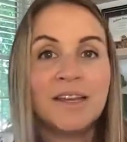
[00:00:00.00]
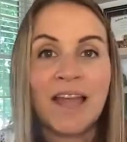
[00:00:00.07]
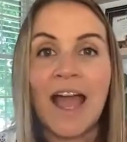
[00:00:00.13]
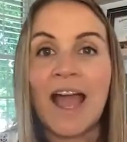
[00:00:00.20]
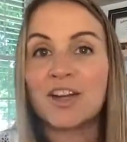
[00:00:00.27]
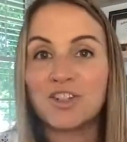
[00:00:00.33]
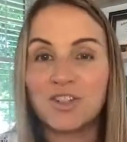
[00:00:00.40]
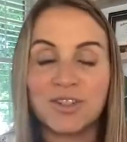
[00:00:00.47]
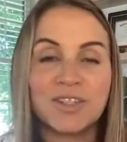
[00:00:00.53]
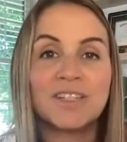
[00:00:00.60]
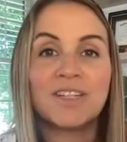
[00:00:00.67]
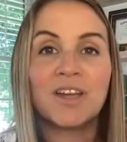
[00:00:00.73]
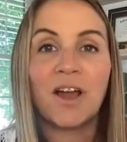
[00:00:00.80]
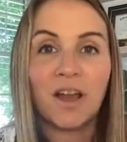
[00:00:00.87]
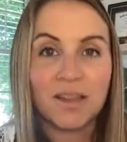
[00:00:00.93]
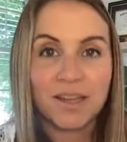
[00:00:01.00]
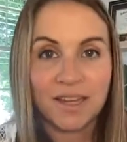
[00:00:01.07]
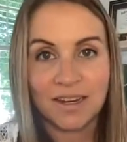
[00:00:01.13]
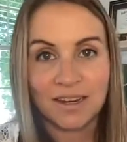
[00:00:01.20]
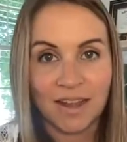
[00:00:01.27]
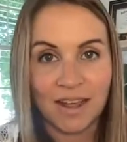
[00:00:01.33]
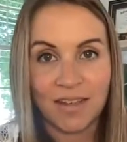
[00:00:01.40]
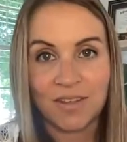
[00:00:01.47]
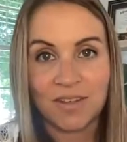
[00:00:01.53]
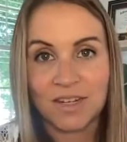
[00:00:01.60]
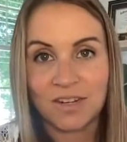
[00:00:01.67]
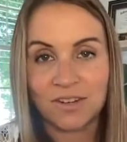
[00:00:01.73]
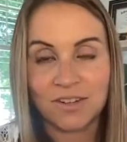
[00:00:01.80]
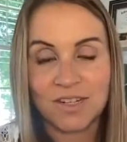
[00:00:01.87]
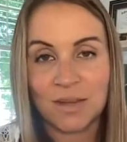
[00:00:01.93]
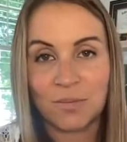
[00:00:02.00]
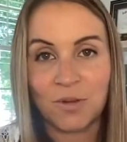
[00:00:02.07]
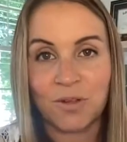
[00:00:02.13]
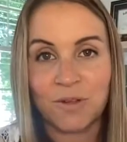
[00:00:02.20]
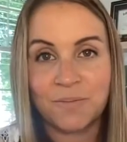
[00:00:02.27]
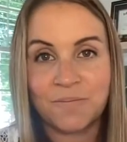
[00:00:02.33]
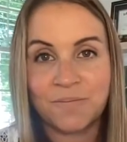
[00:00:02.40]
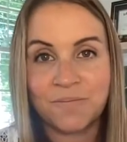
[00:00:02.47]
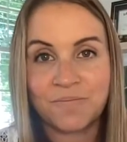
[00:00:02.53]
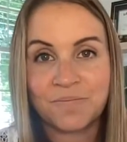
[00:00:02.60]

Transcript: actually talking at the dinner table,